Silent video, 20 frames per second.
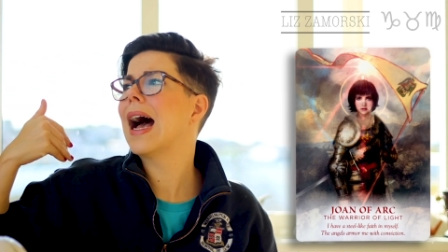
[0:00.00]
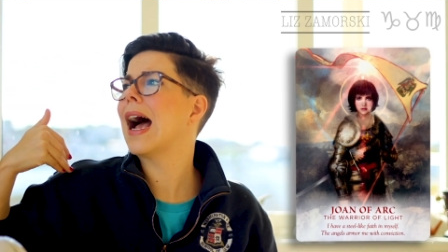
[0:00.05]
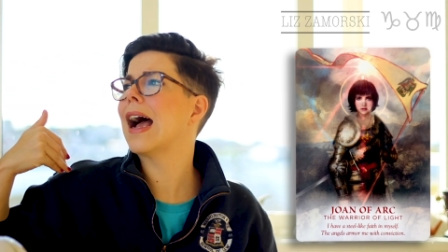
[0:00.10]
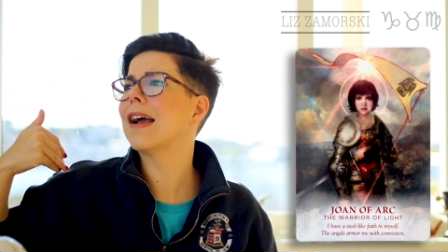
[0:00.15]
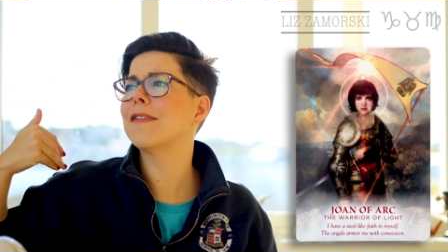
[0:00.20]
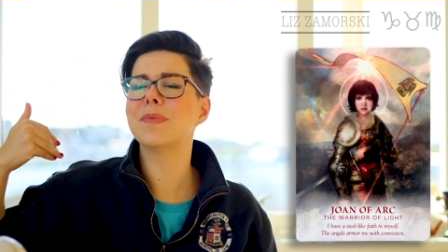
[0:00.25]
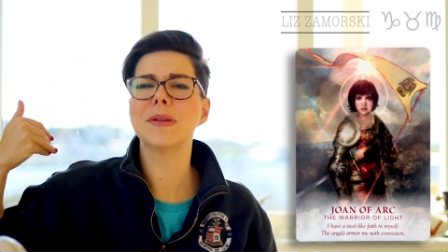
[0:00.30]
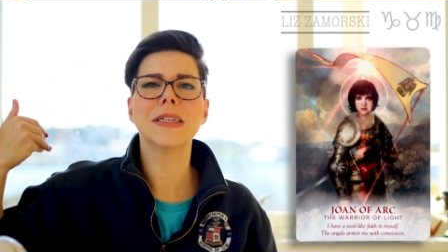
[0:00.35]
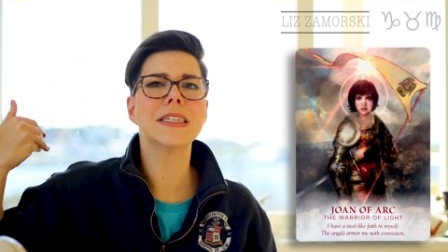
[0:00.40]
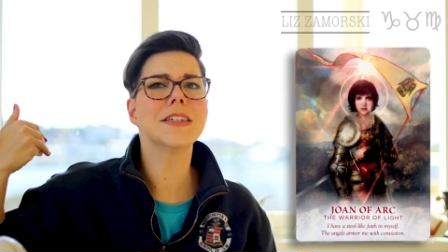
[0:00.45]

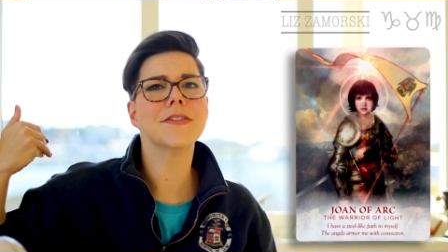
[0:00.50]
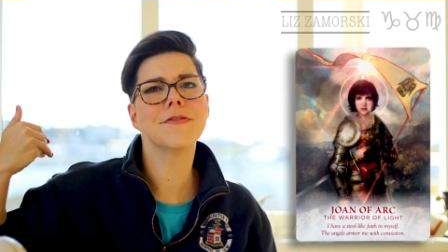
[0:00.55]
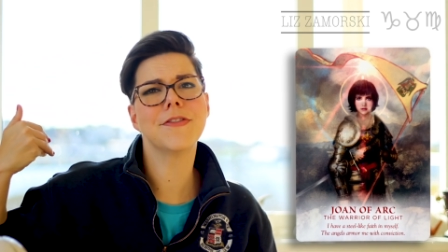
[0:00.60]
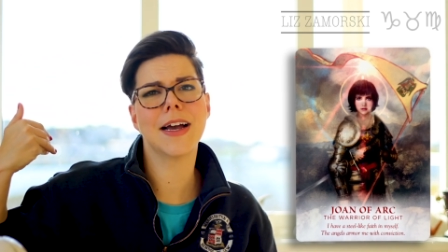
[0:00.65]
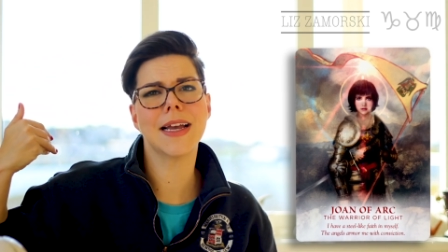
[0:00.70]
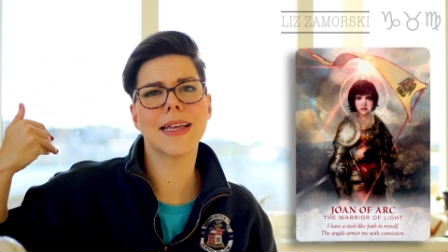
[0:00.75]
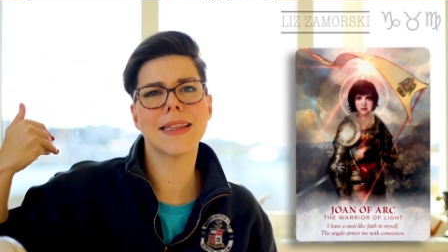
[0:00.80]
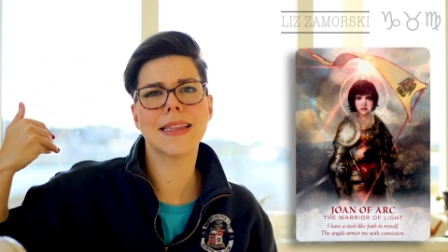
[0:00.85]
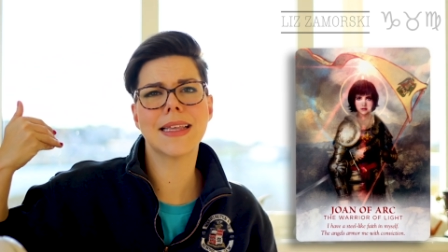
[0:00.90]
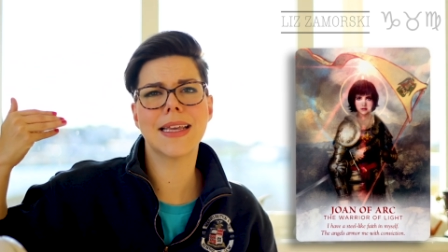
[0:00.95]
I've been
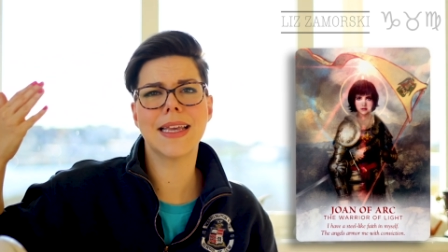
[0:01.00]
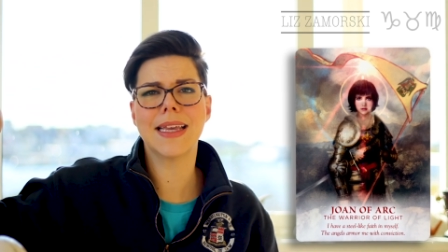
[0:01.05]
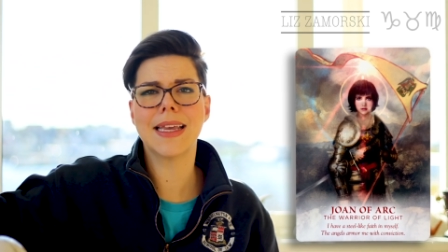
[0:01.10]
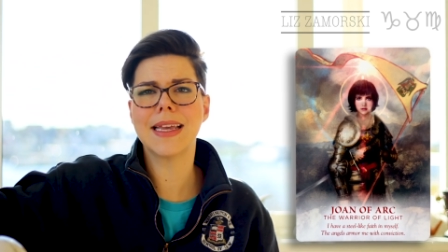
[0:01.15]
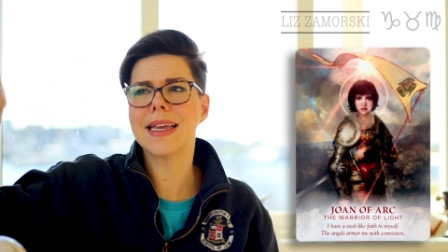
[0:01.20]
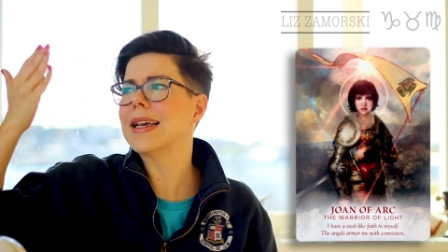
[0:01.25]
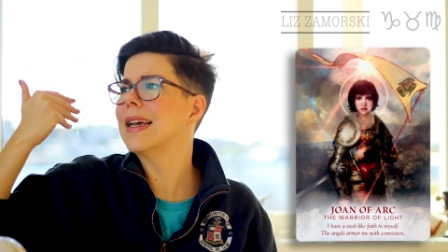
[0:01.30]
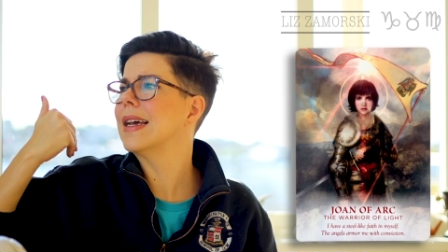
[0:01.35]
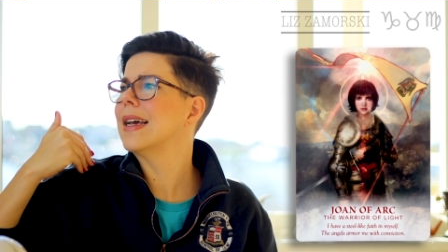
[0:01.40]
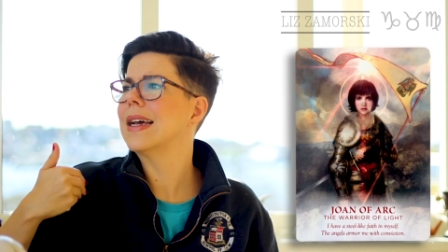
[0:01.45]

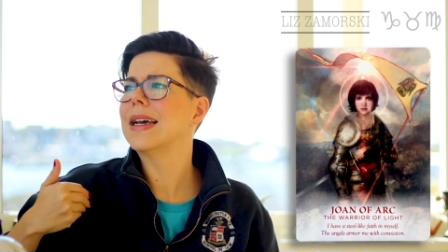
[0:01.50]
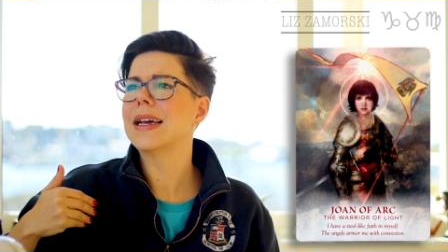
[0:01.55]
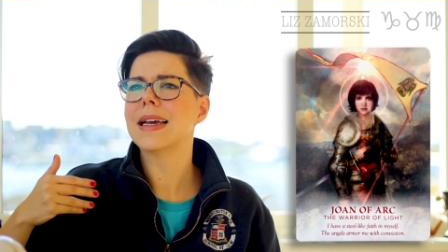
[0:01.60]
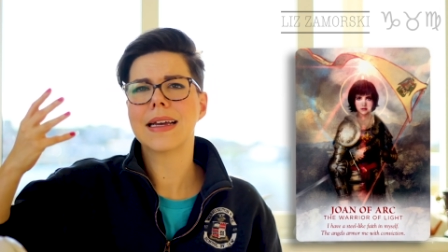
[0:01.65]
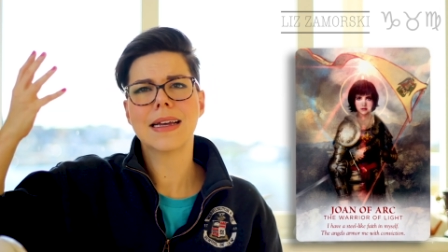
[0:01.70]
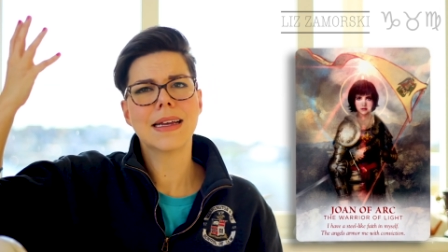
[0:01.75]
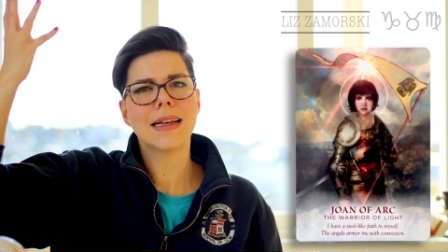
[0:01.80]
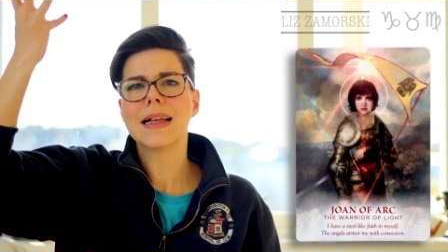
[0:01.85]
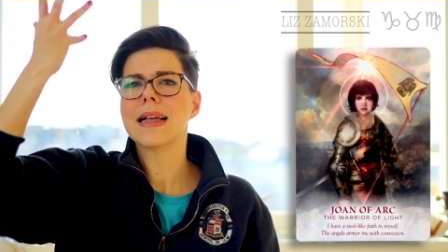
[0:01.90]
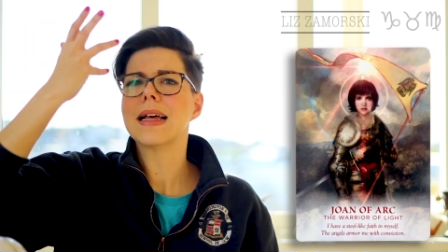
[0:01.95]
divinely
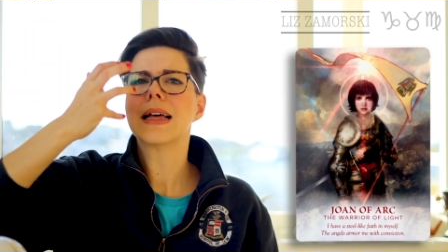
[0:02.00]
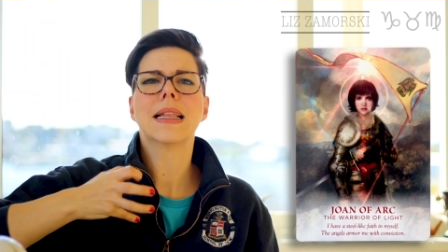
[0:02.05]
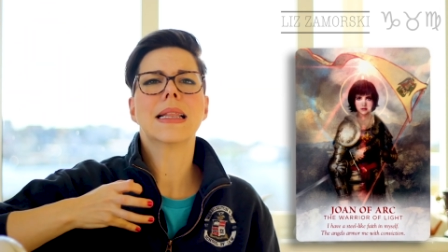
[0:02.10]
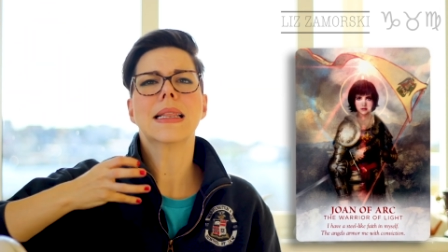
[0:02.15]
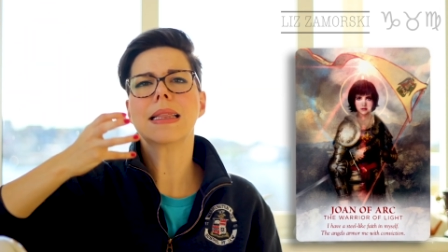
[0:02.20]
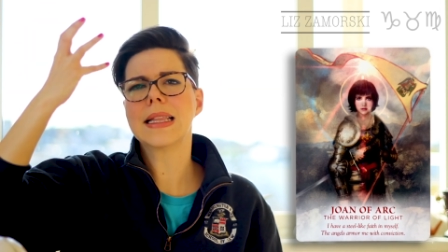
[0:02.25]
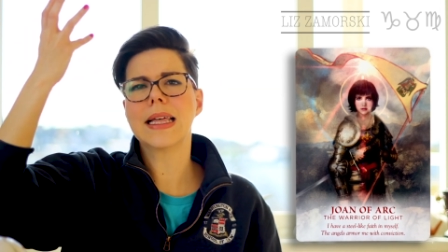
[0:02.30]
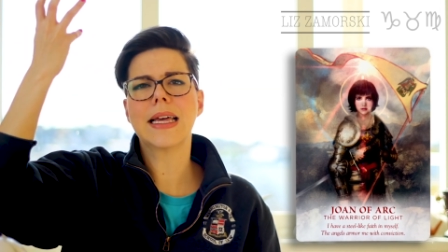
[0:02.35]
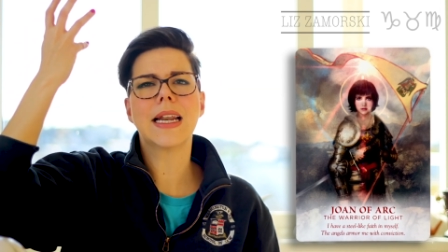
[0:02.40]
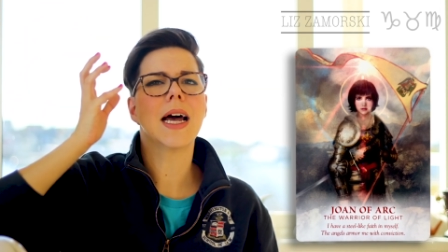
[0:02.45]

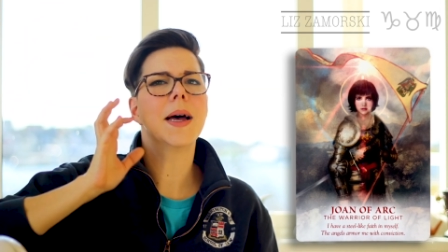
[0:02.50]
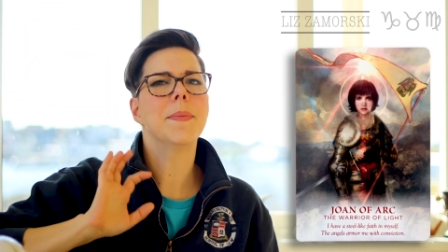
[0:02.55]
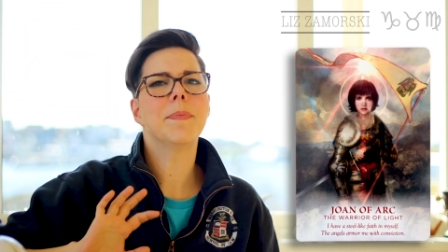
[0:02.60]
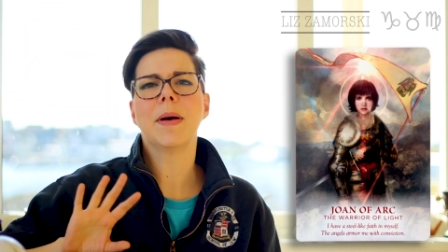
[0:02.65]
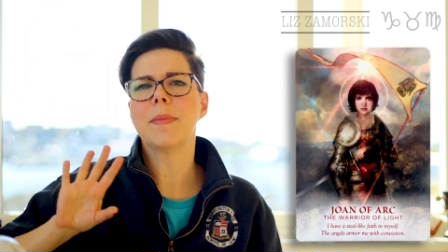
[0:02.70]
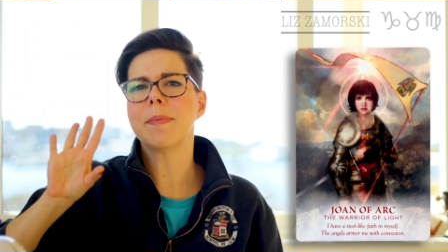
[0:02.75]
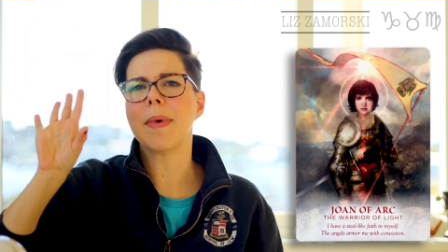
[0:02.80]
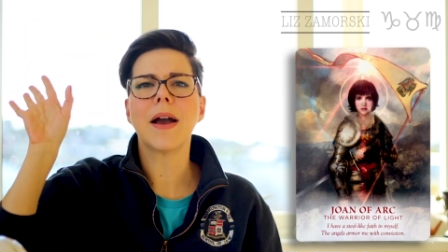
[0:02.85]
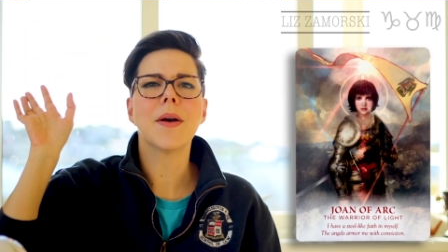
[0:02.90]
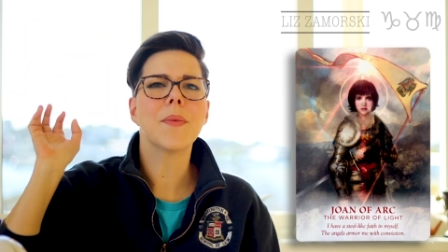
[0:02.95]
lit up
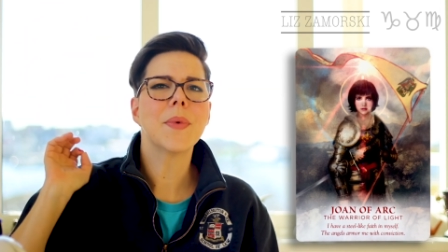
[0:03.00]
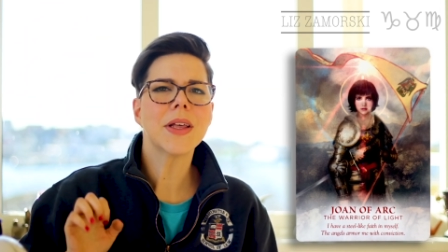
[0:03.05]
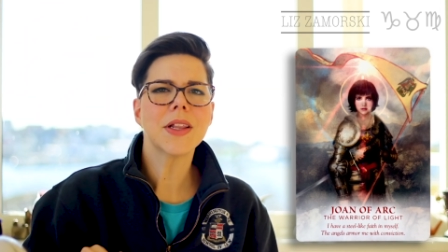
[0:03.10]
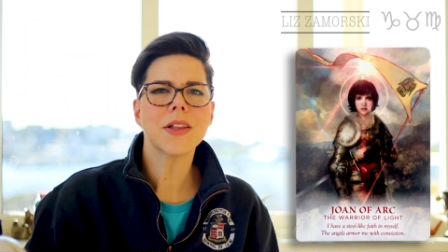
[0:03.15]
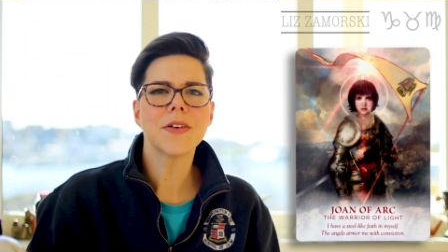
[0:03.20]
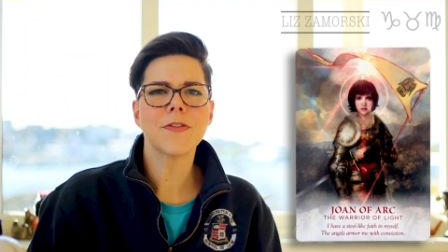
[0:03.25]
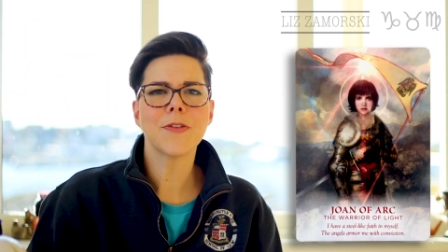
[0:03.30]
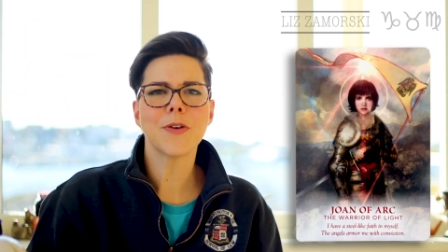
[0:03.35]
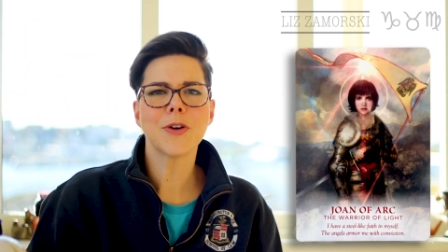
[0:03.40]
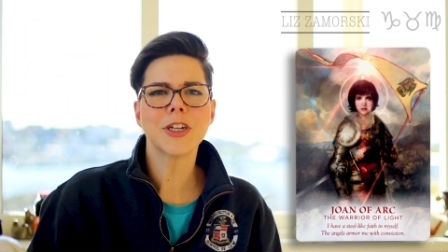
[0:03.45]
by my
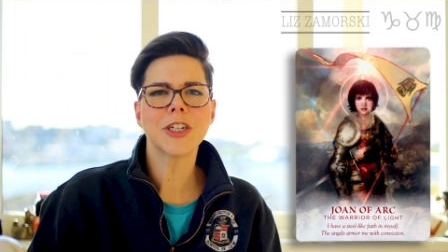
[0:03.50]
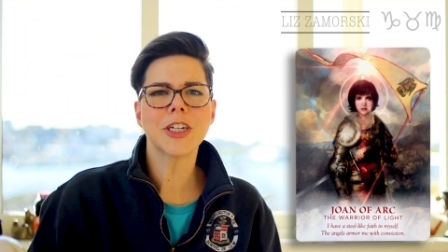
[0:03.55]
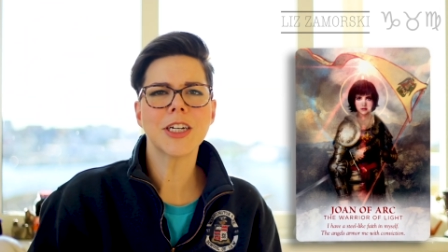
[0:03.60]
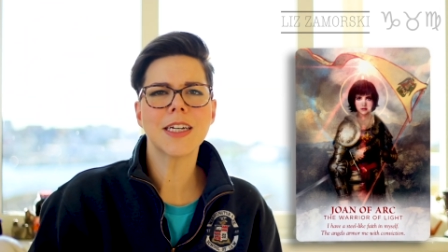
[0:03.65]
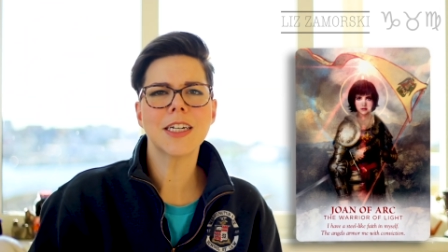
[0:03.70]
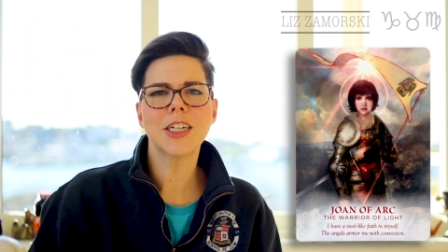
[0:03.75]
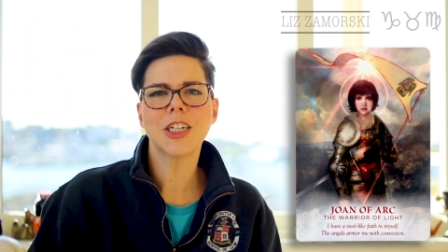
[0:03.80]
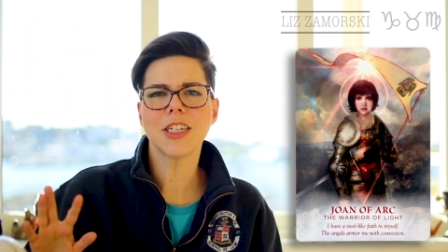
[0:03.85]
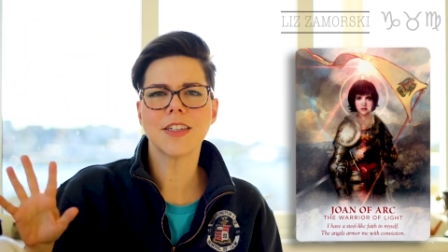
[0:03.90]
wheel of fortune.